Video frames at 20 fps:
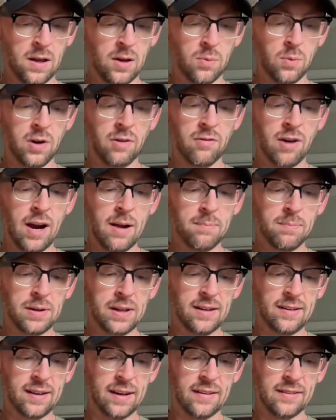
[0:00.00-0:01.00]
When ripe,
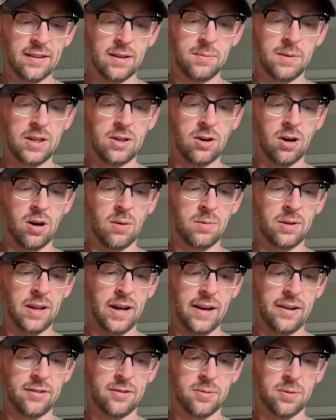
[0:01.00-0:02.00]
plantains can be
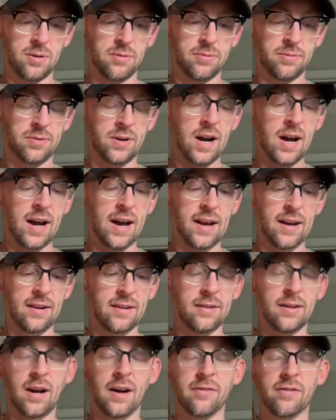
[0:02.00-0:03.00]
caramelized or
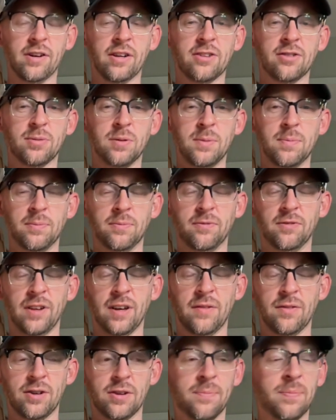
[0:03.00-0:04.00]
fried, offering a sweet
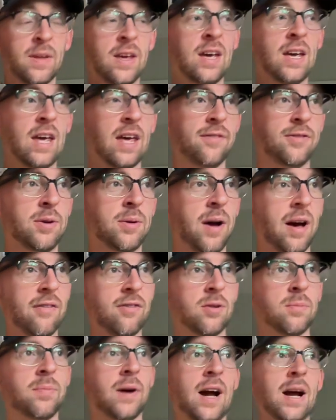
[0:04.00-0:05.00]
flavor. If you
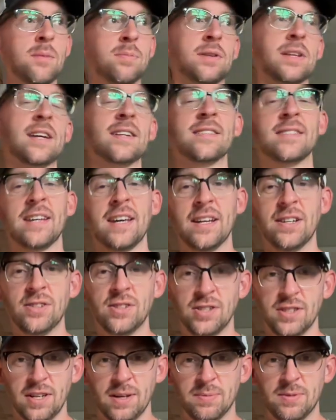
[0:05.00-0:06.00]
ever buy plantain
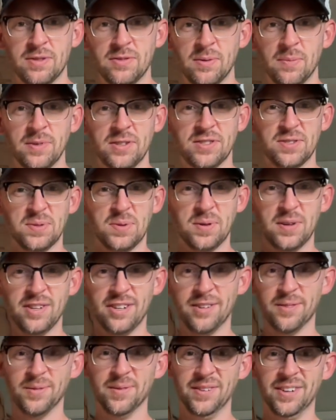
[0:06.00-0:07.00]
chips from the store,
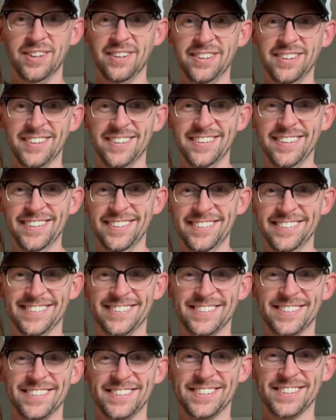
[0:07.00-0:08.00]
they're really good,
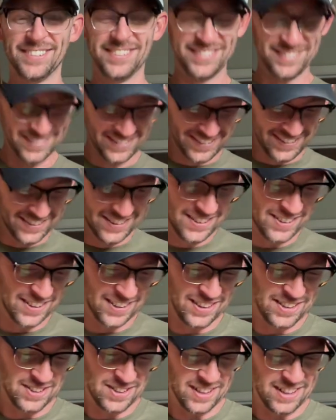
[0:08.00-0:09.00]
so you
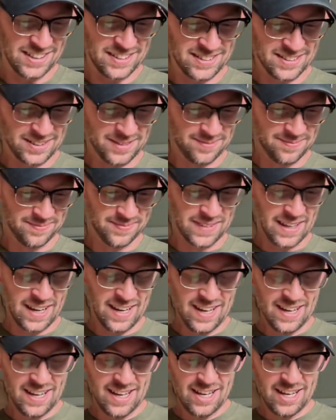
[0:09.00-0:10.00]
should get some.
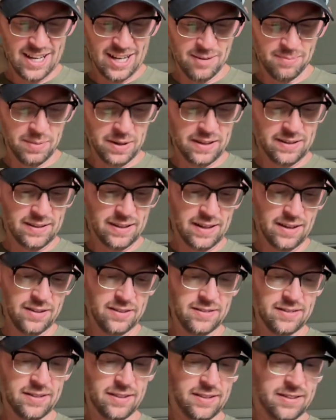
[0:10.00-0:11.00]
But they are
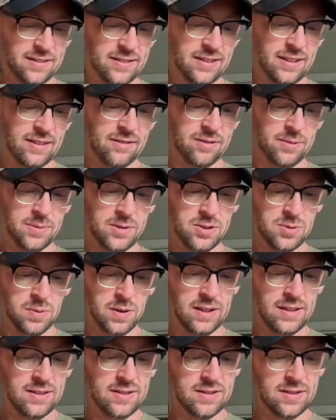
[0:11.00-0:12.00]
still distinct from the
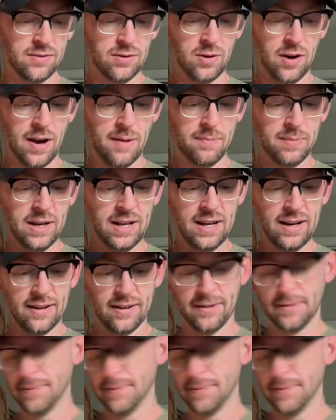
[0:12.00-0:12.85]
sweetness of a ripe banana.